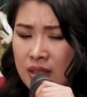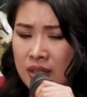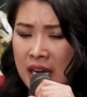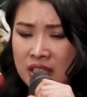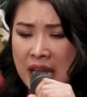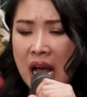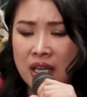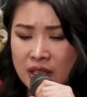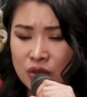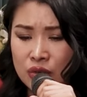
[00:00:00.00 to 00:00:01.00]
knocked
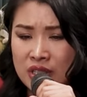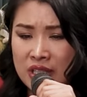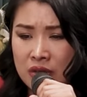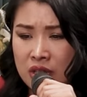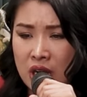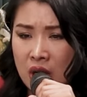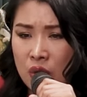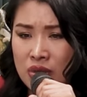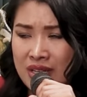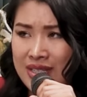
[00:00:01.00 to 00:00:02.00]
down into this little girl
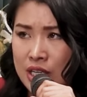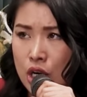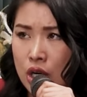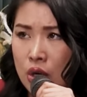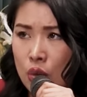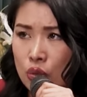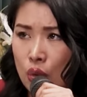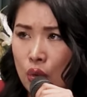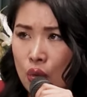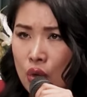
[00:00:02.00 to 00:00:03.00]
who's insecure,
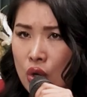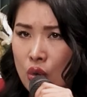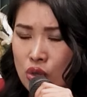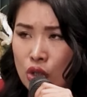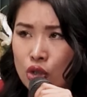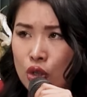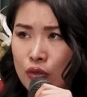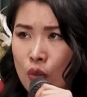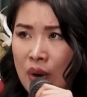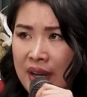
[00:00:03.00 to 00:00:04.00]
who's not sure
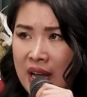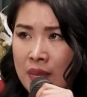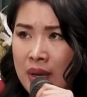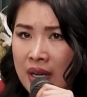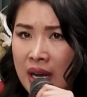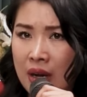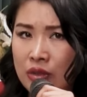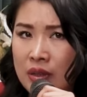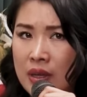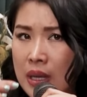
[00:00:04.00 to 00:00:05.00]
of who I am, and I
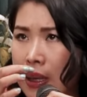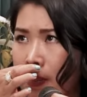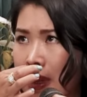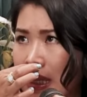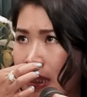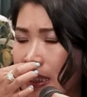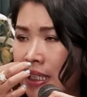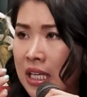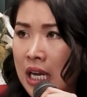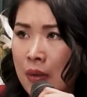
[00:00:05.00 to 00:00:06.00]
would make a
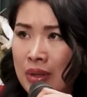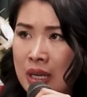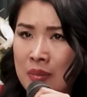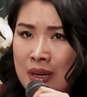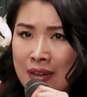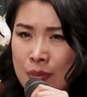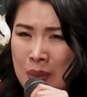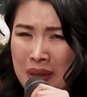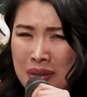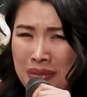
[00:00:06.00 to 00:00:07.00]
decision like I'm laughable,
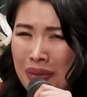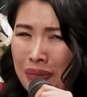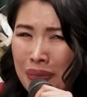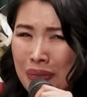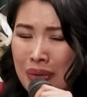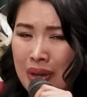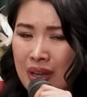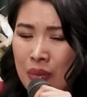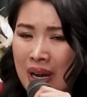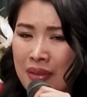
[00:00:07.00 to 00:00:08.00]
but I go no.
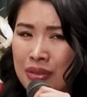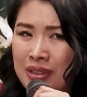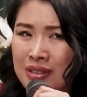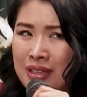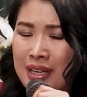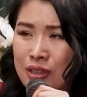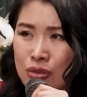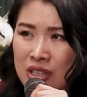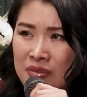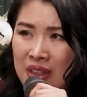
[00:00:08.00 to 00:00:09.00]
When I would say yes to
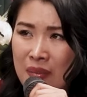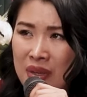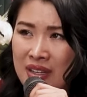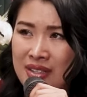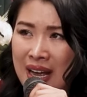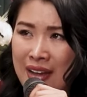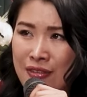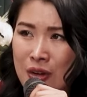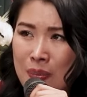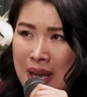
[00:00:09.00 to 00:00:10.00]
something because I
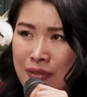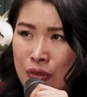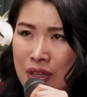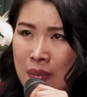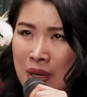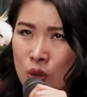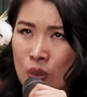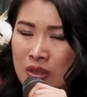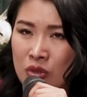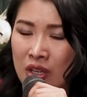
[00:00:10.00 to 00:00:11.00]
feel bad for them, I don't
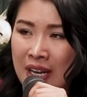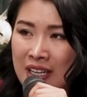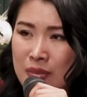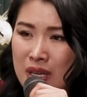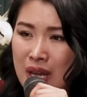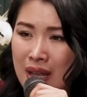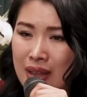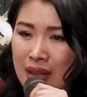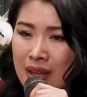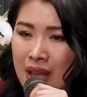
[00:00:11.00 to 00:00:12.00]
want them to not like me, and
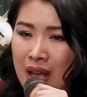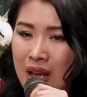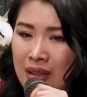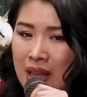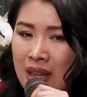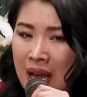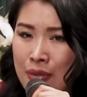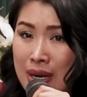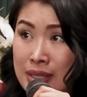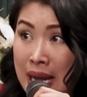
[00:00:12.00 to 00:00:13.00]
then I
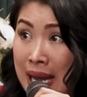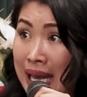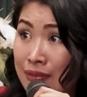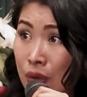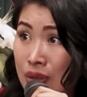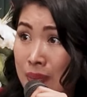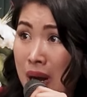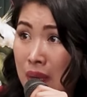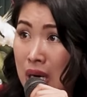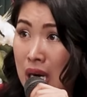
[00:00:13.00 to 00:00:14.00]
realize I have all the
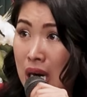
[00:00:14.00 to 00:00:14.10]
power.